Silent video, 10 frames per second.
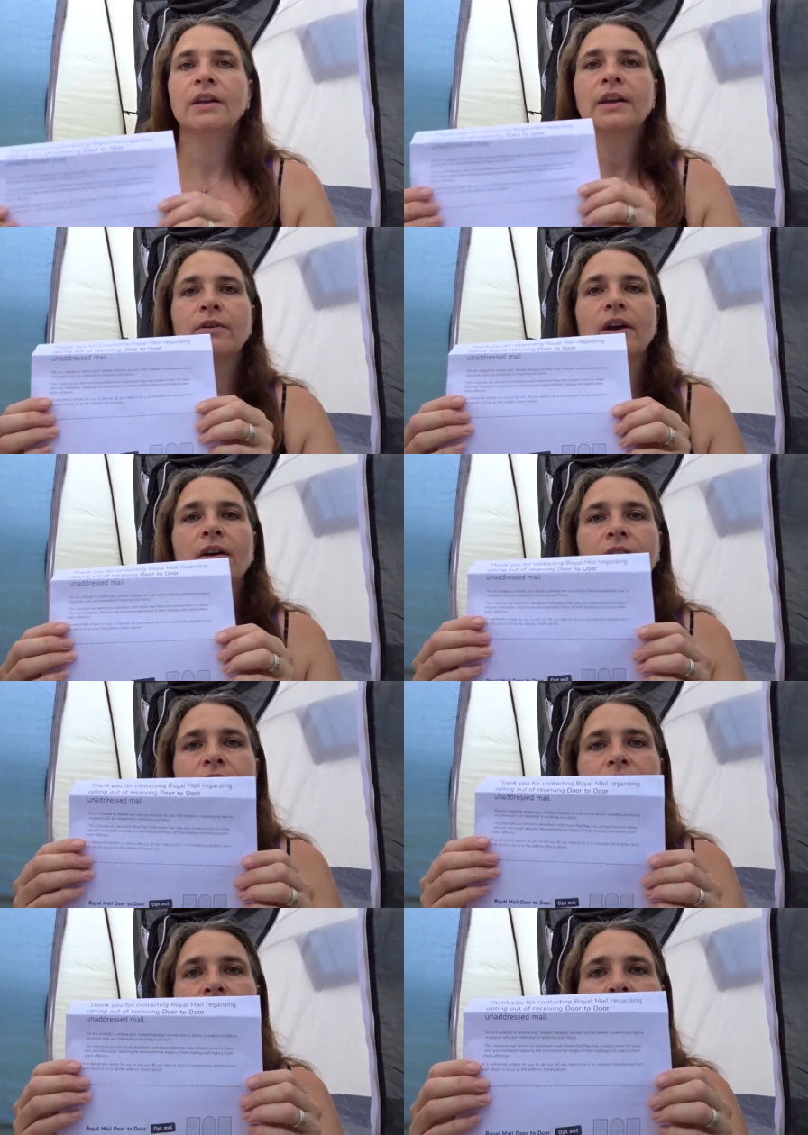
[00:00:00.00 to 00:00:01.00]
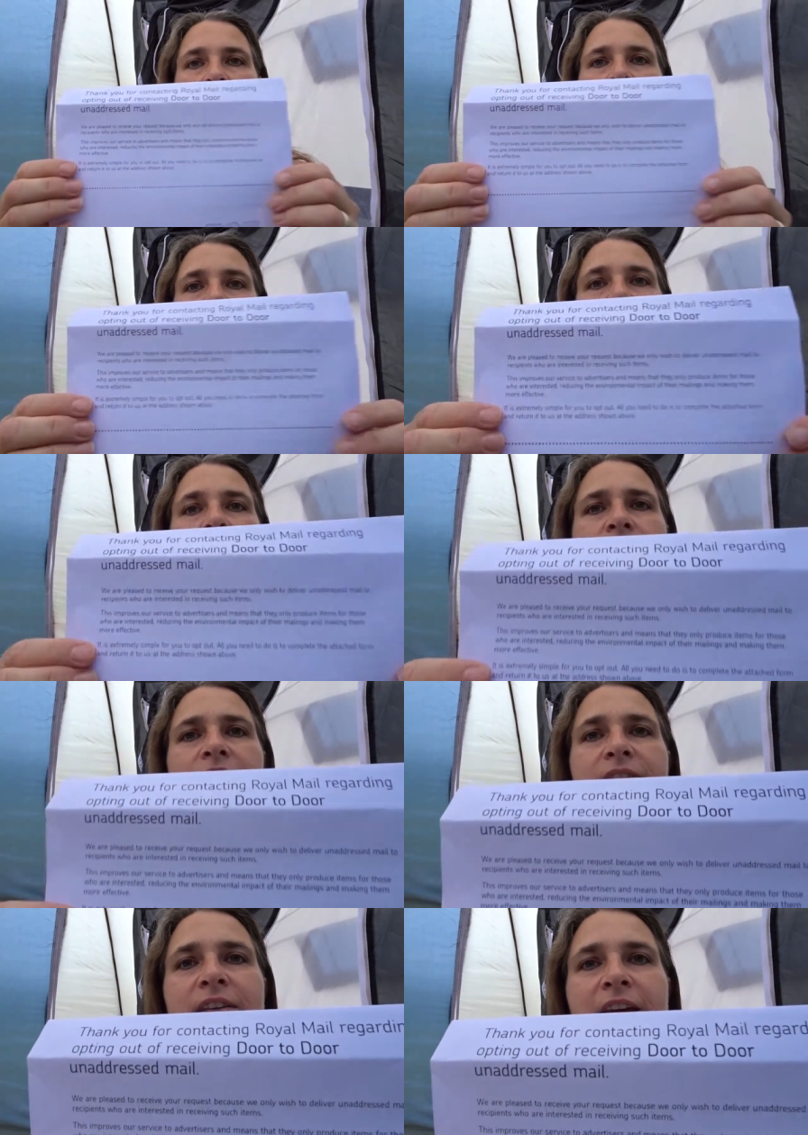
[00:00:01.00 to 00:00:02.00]
Here we are. If you
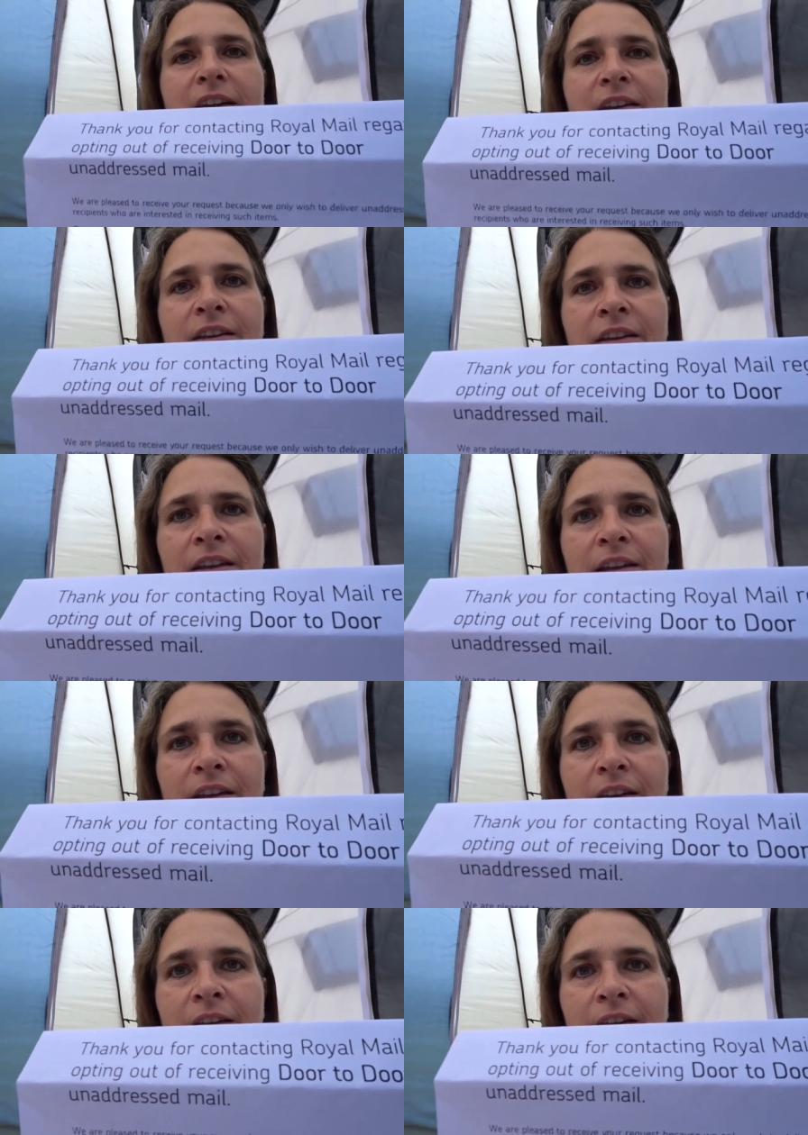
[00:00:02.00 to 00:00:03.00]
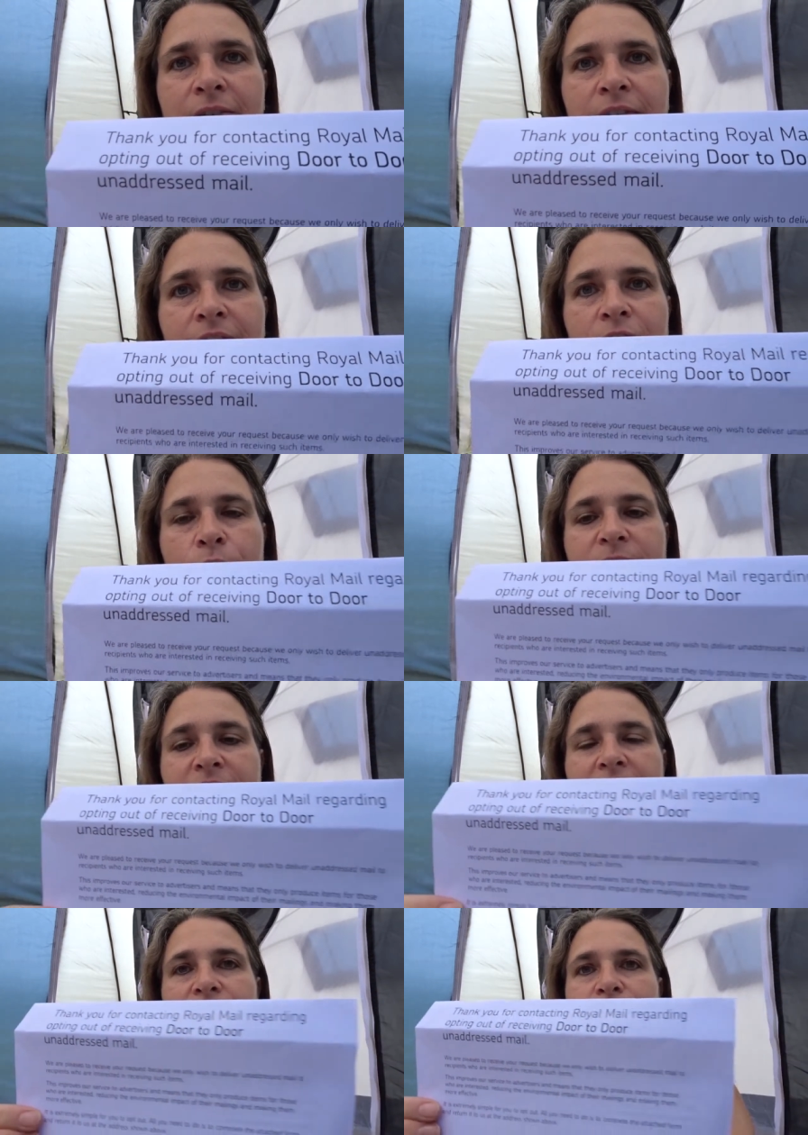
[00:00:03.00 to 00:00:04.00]
can see that.
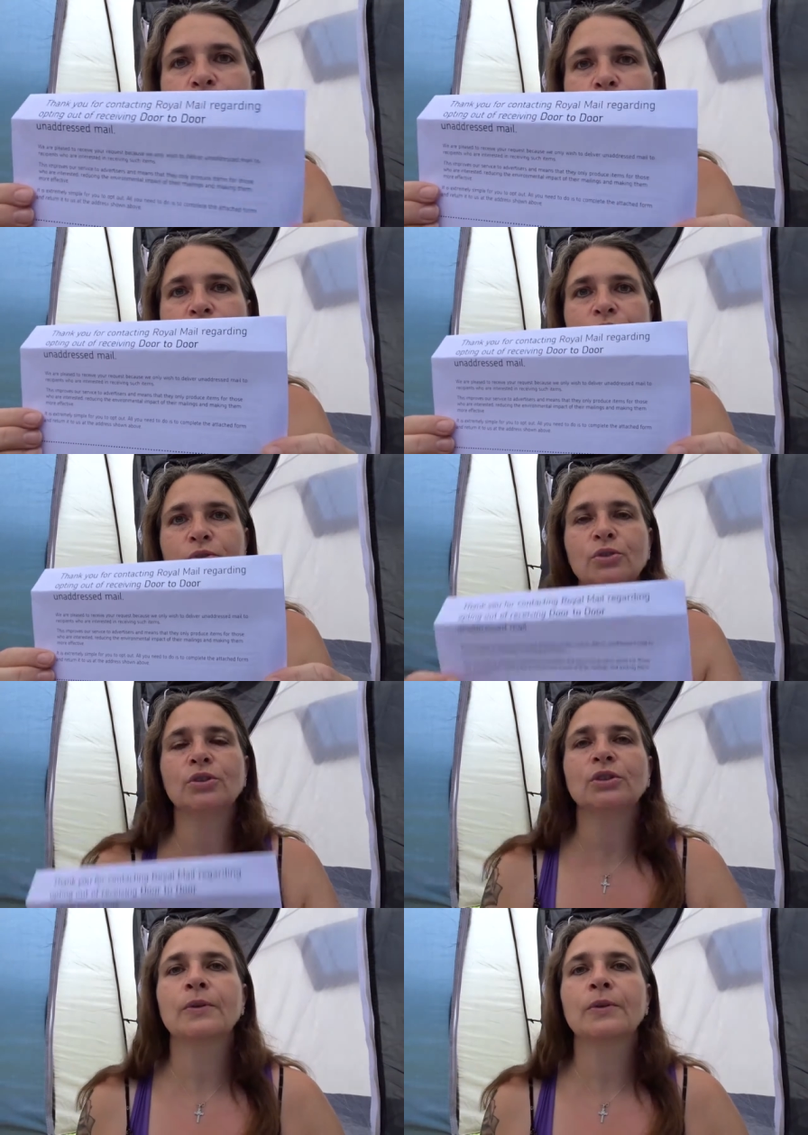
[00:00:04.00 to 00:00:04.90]
Opting out of door to door.